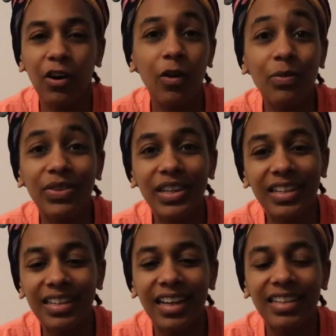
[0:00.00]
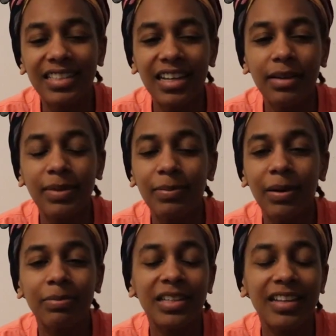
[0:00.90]
Hopefully the next time I'm
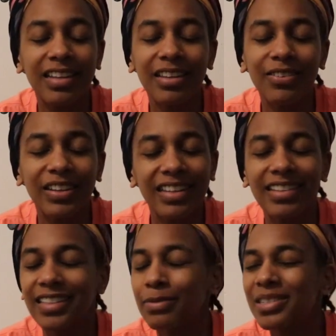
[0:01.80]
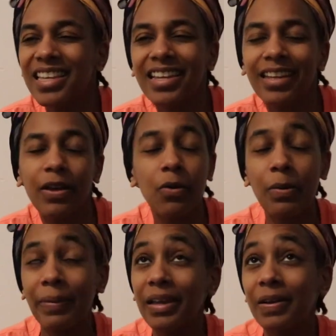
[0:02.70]
updating you on this, I'm saying like,
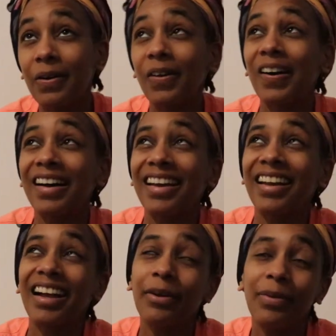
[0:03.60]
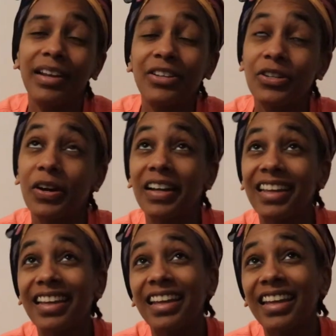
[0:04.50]
oh my God, I went
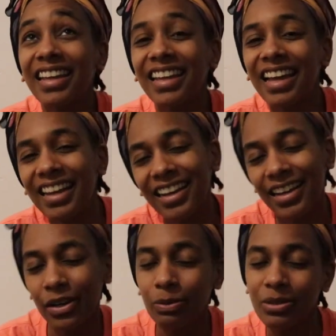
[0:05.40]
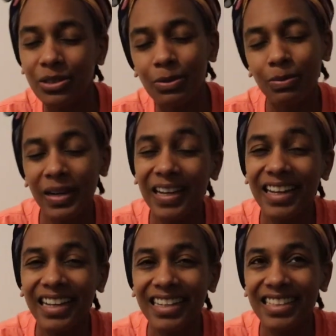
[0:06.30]
jogging and it helped so
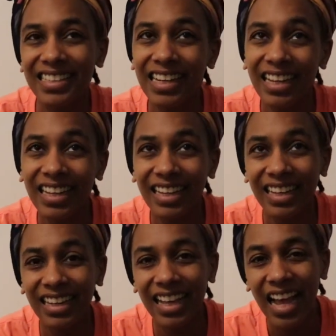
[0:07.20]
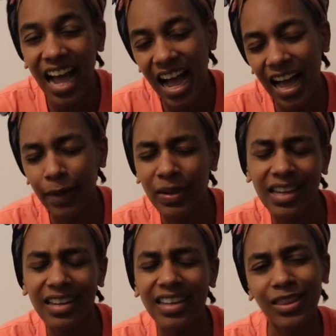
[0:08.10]
much, and I'm
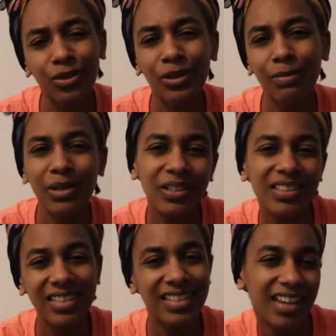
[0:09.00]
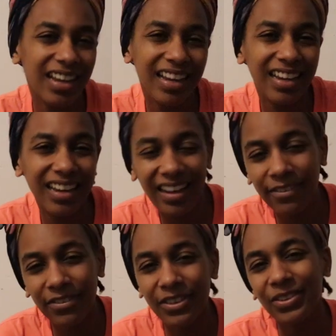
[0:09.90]
eating 3 meals a day and I
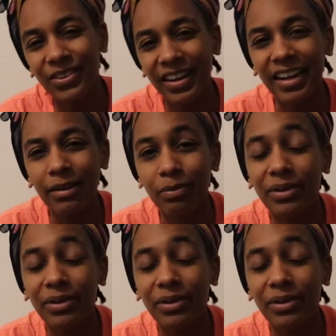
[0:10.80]
feel great.